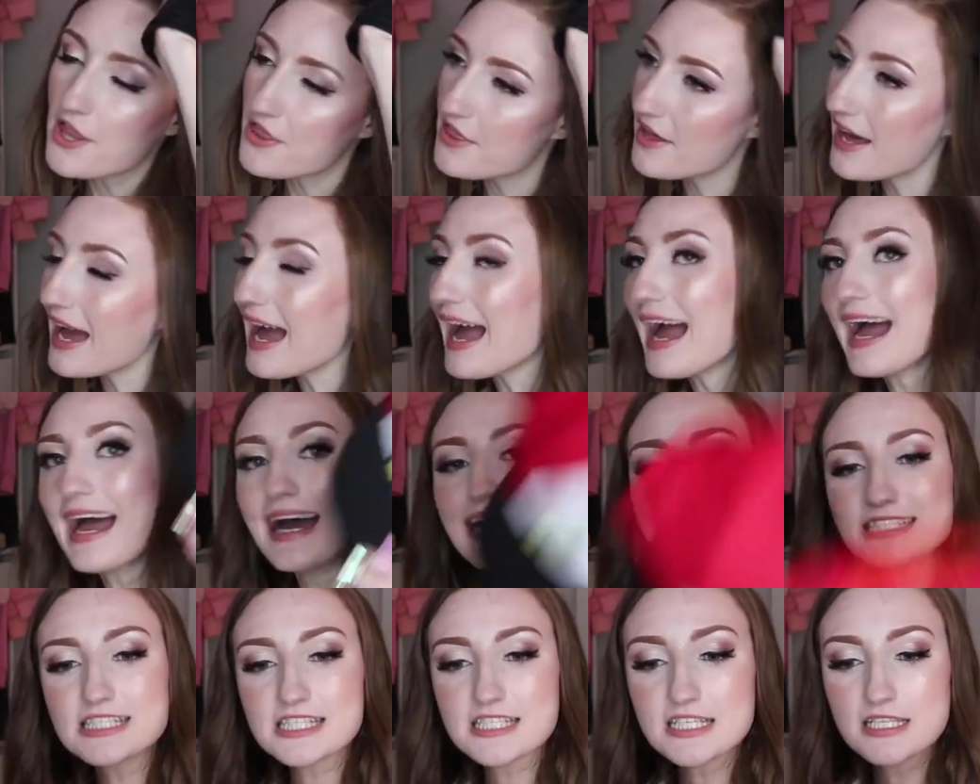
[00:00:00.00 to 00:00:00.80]
The
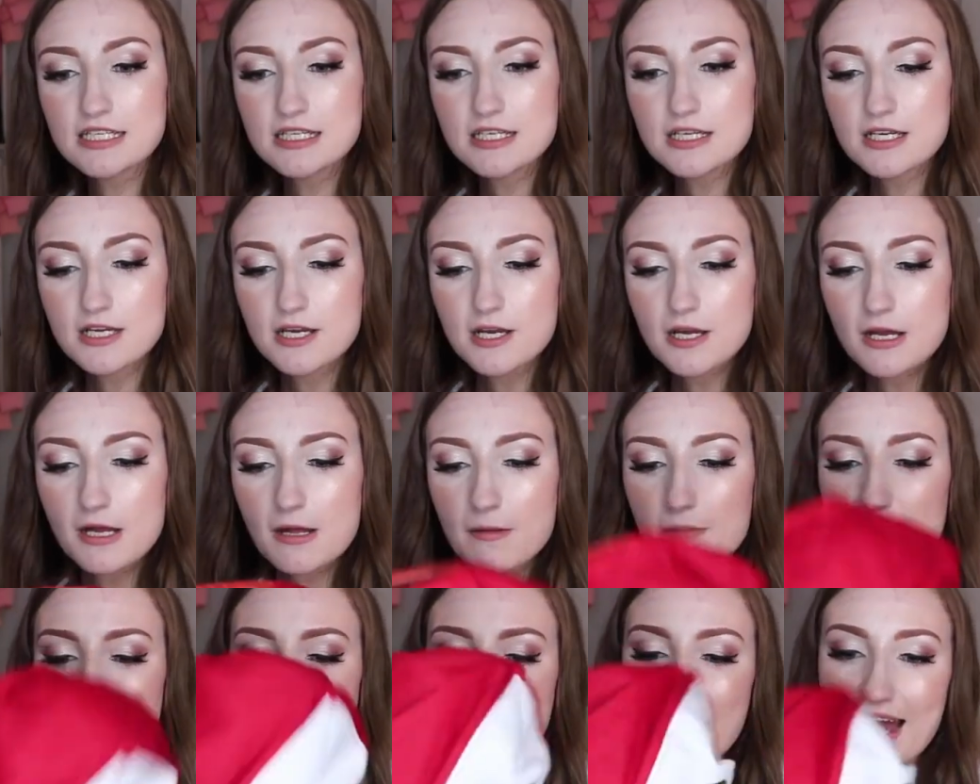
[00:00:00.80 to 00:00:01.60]
hat
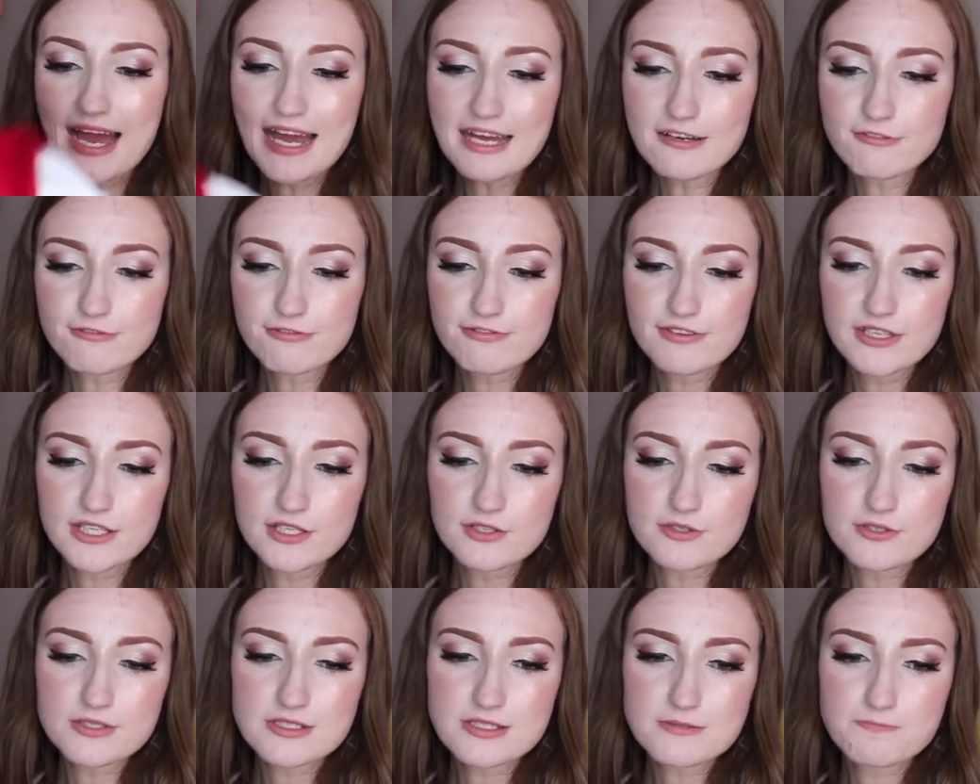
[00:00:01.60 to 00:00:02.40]

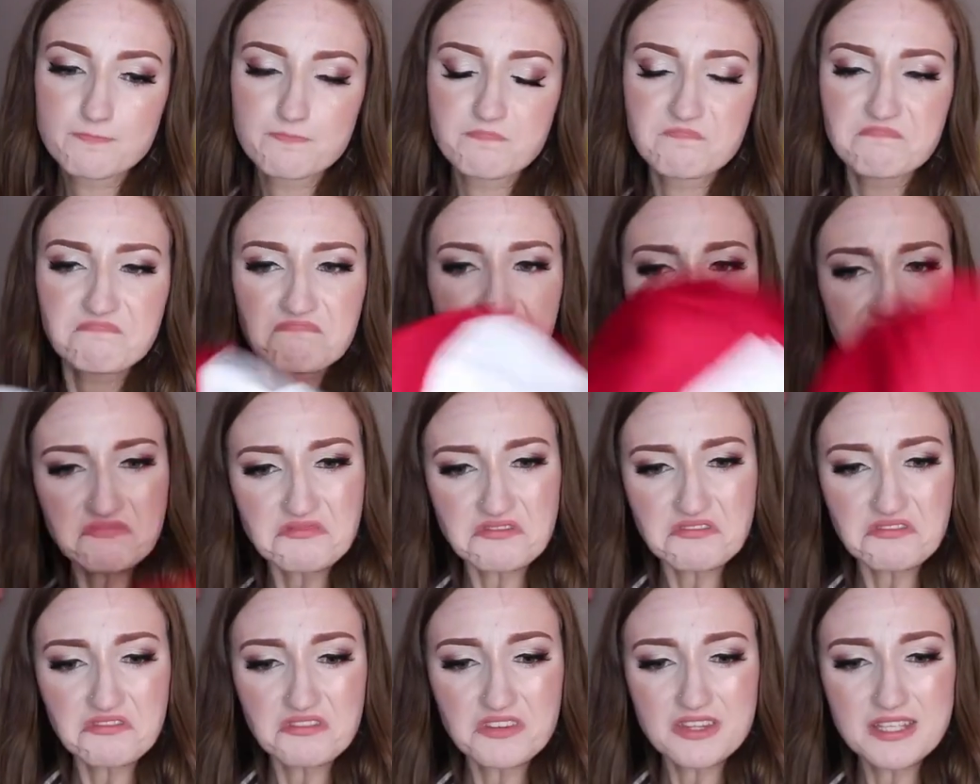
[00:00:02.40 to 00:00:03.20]
feels,
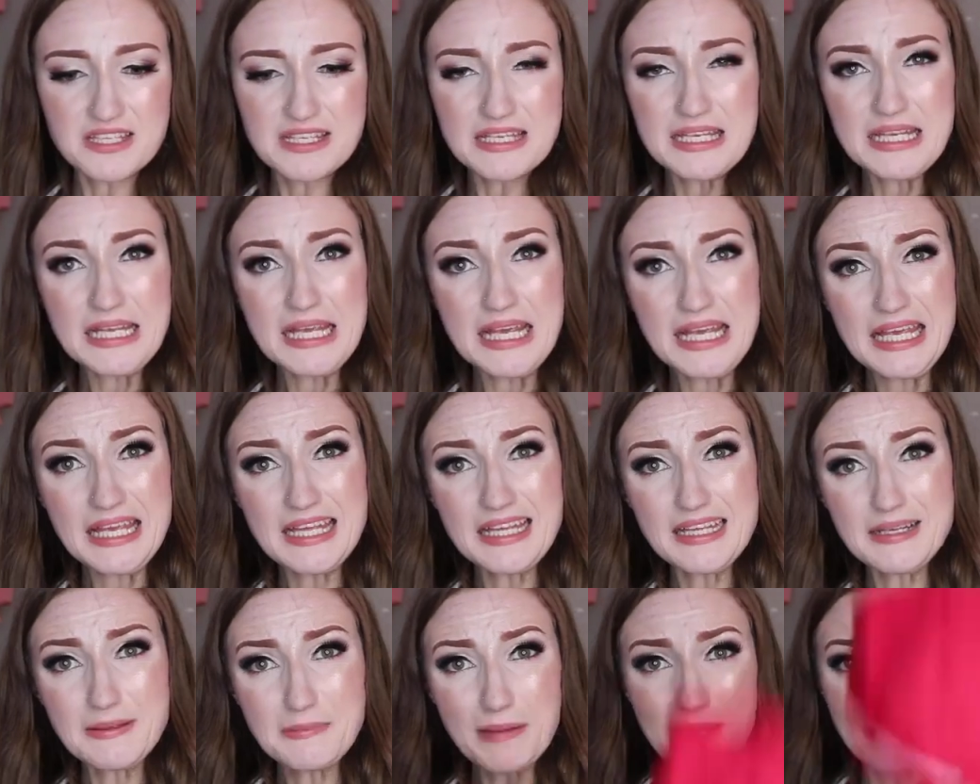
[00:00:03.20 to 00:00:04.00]

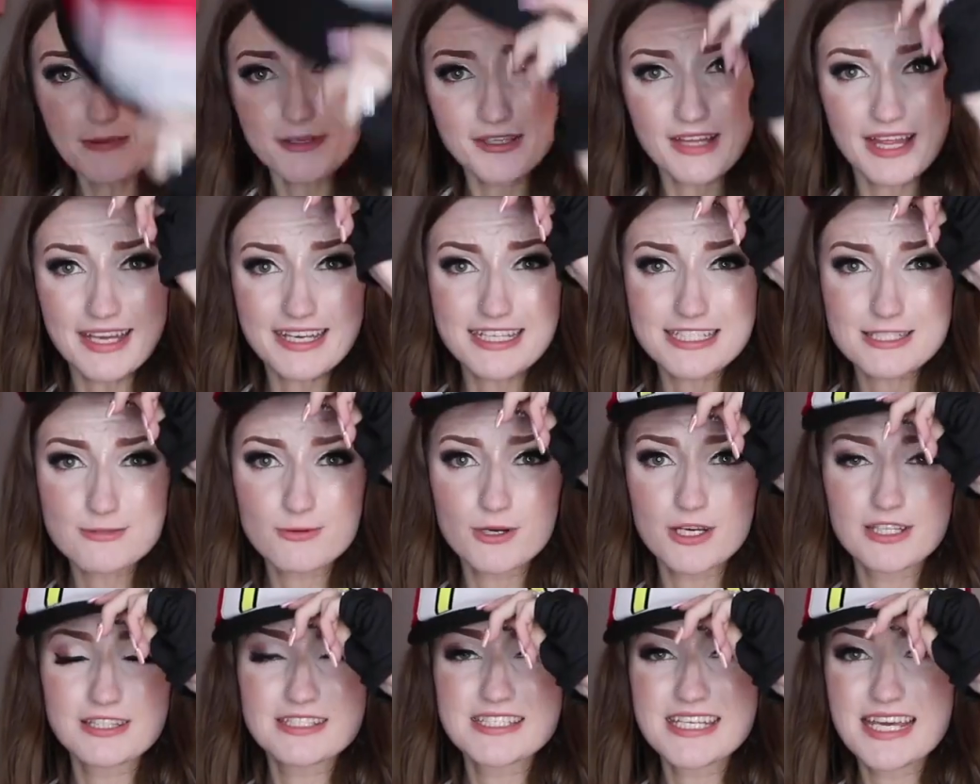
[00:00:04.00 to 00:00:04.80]
yeah, maybe like it's
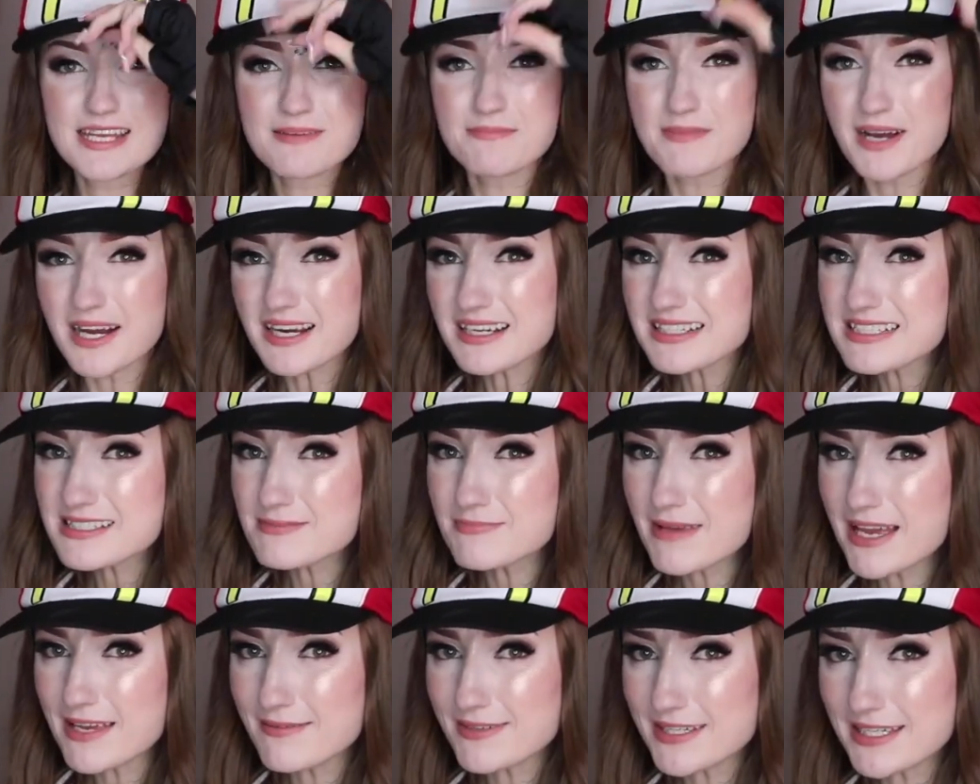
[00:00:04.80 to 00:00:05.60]
worth 10
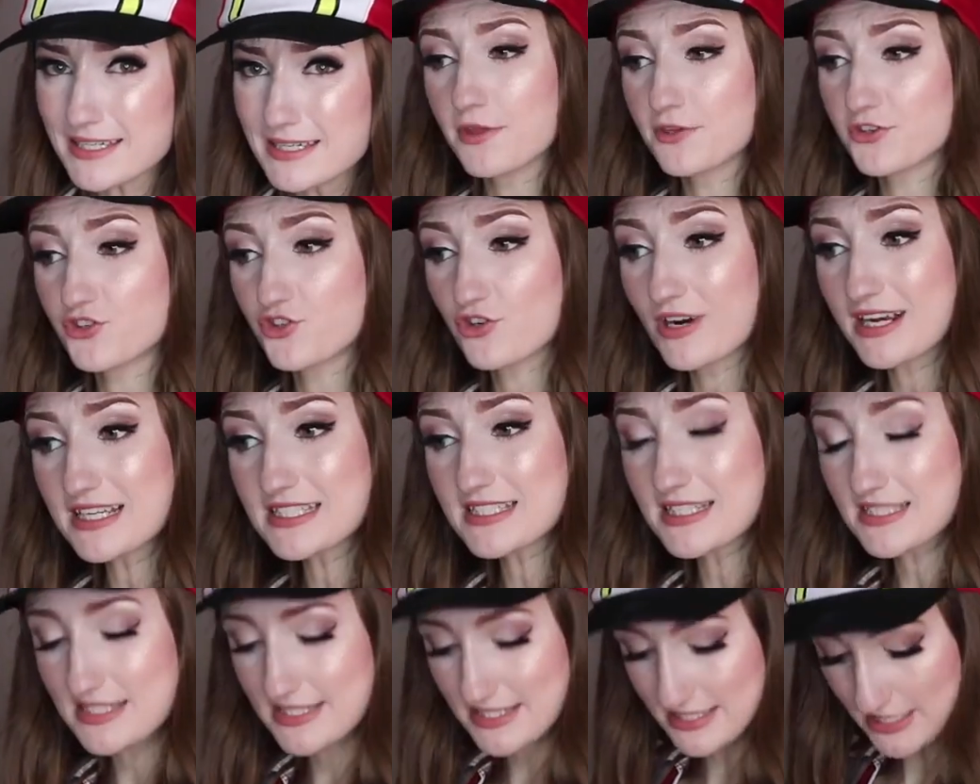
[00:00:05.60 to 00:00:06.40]
bucks, maybe? The
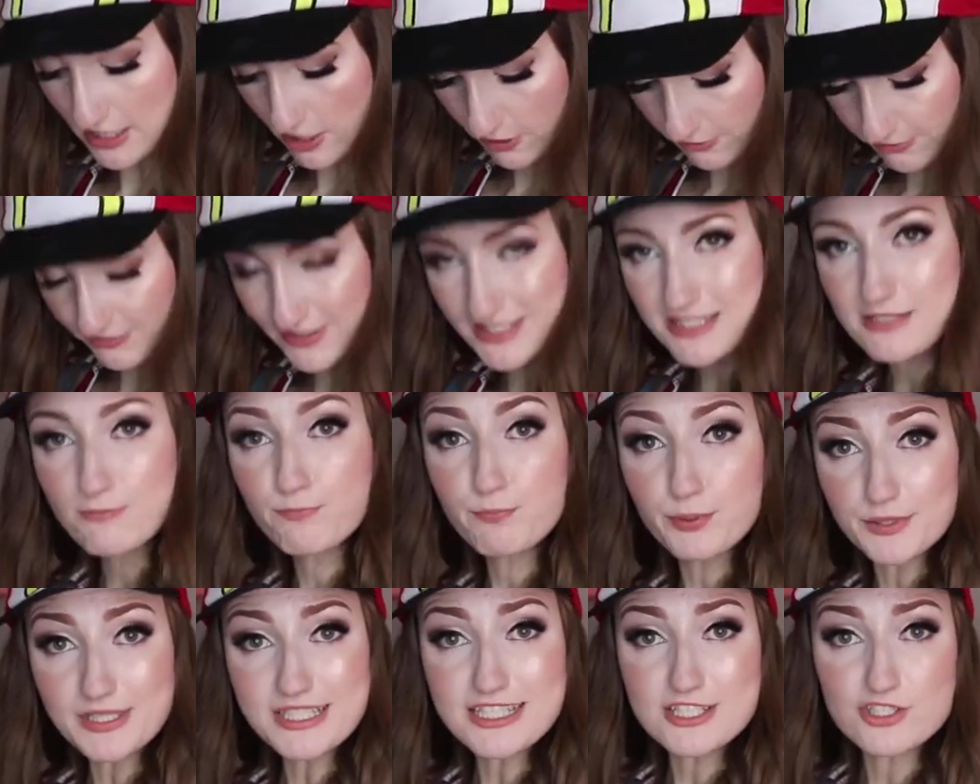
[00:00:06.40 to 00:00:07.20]
dress itself is
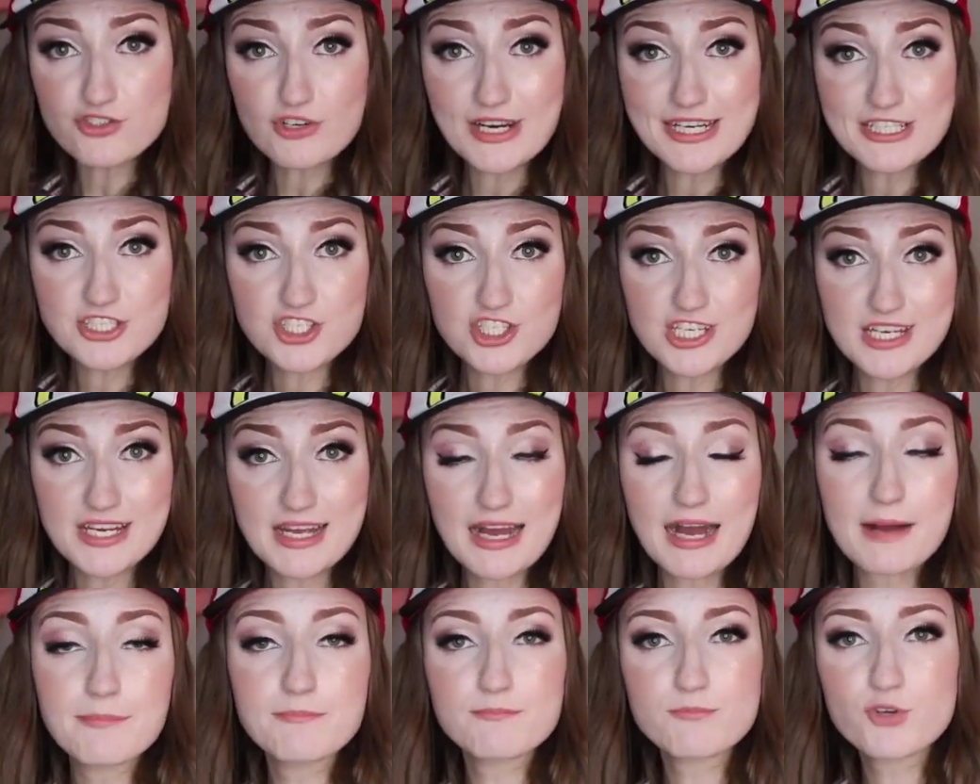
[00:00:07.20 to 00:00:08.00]
pretty
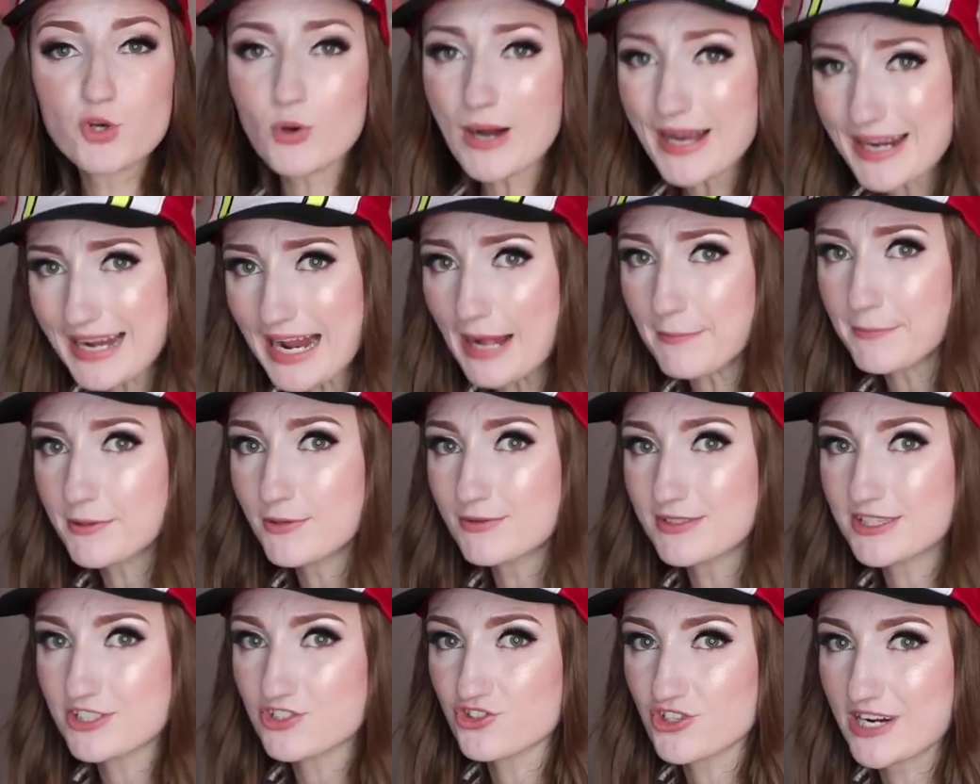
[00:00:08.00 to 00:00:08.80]
stretchy. I'm quite
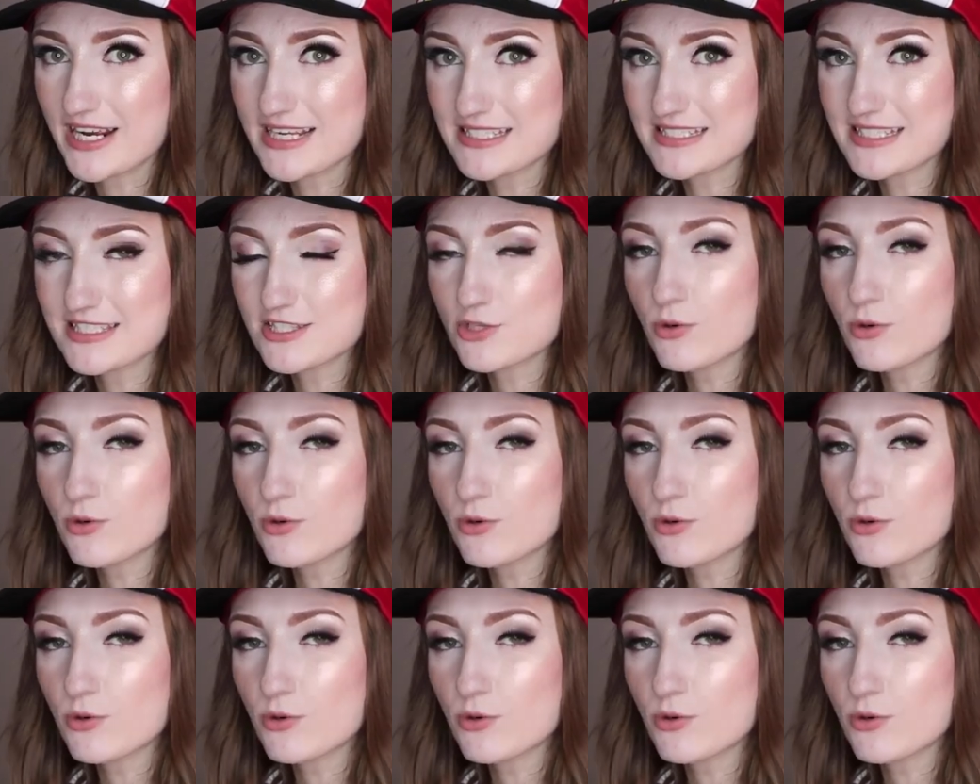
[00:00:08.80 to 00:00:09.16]
happy with the dress.